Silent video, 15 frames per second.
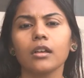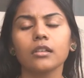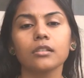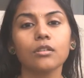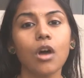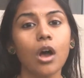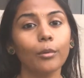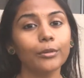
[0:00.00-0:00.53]

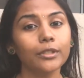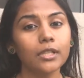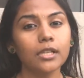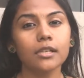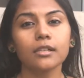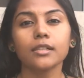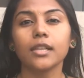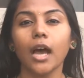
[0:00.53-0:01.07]
So how are
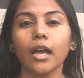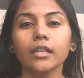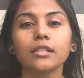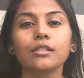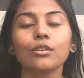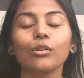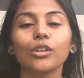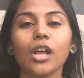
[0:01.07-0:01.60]
the diet
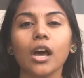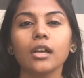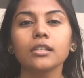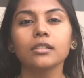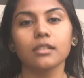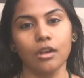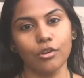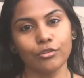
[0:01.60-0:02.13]

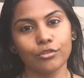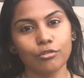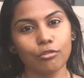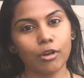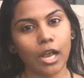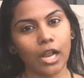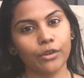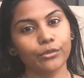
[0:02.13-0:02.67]
sodas or
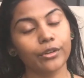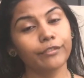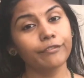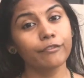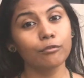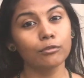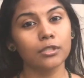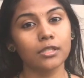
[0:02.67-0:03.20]
low-calorie
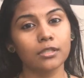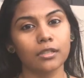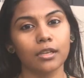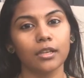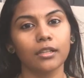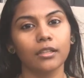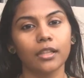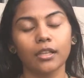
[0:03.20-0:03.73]
foods
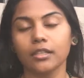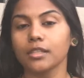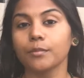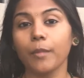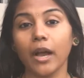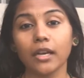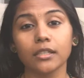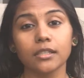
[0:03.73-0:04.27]
that is
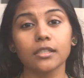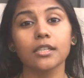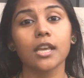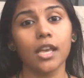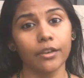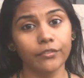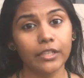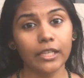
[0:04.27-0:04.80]
marketed
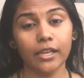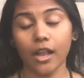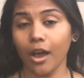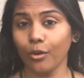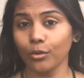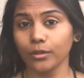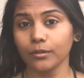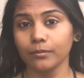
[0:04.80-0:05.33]
heavily now?